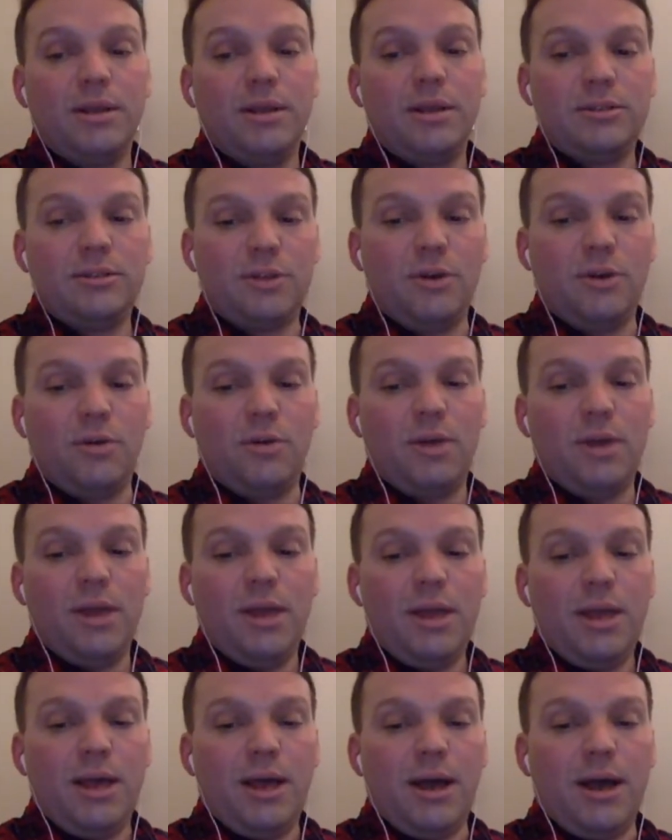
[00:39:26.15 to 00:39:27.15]
So
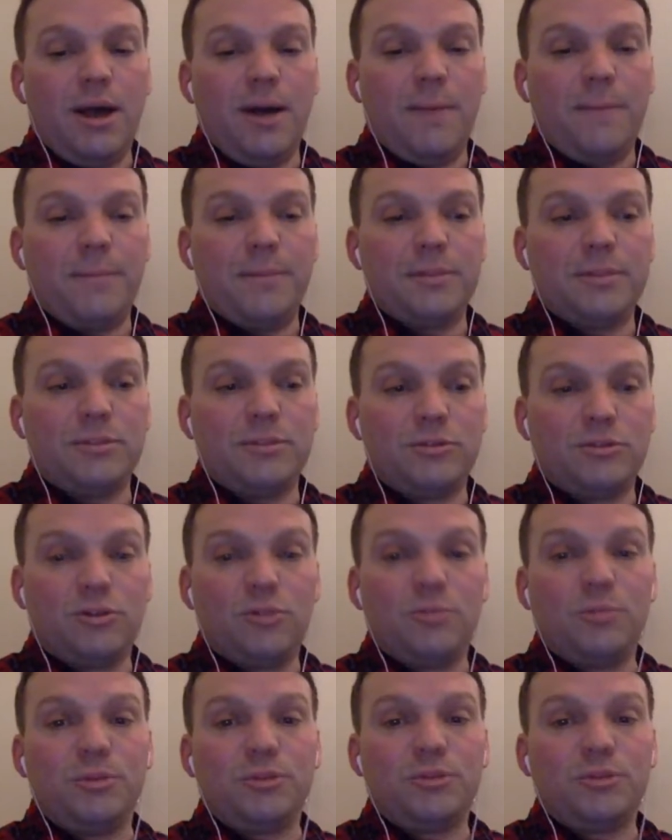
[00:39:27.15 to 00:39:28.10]
Drupal